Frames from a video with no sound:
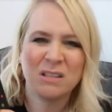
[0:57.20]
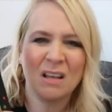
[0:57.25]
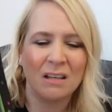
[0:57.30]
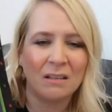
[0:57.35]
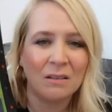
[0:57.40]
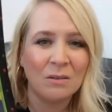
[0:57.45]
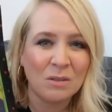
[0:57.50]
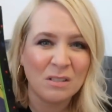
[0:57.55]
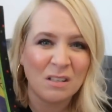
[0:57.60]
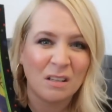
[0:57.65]
was
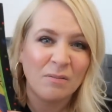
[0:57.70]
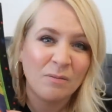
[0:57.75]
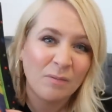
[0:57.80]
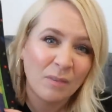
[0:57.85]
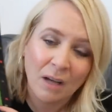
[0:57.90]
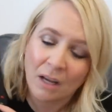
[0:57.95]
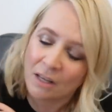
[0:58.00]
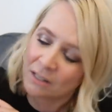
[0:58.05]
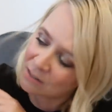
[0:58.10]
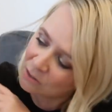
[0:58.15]
like, oh, I was like,
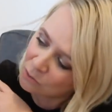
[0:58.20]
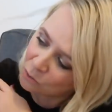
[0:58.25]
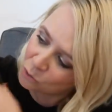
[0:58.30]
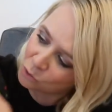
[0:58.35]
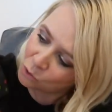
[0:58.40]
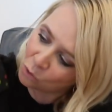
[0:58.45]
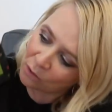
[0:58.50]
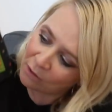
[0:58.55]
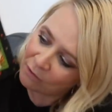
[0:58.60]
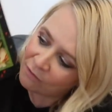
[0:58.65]
I
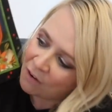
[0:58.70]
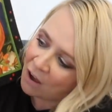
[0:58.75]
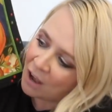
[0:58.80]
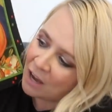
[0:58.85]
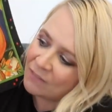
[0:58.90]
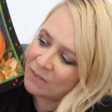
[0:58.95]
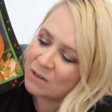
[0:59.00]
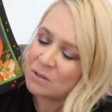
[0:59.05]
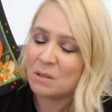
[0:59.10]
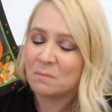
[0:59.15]
saw the
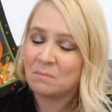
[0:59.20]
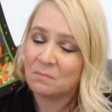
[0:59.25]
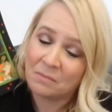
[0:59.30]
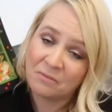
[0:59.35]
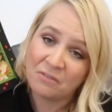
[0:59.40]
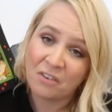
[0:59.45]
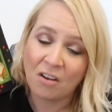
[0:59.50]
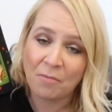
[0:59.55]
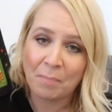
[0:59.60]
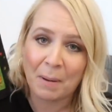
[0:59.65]
five and I was like,
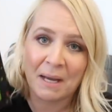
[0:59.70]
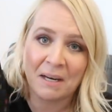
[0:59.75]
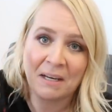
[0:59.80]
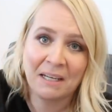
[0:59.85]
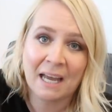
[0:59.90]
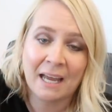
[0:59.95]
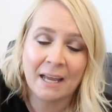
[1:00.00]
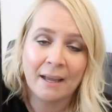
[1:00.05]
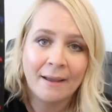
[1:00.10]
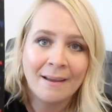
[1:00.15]

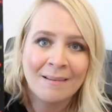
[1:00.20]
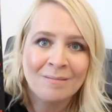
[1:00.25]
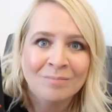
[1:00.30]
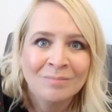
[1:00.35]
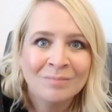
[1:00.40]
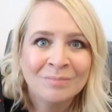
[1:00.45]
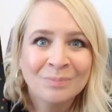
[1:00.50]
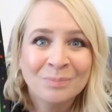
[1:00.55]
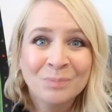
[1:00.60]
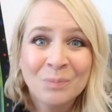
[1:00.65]
£5, okay.
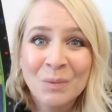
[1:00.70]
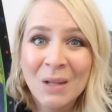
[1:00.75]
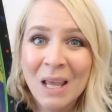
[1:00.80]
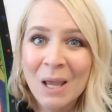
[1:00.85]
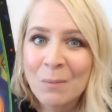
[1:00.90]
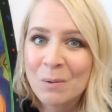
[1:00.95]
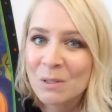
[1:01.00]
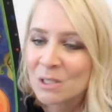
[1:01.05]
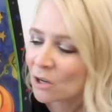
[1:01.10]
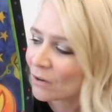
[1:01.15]

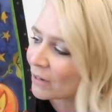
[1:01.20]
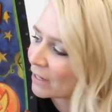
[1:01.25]
It was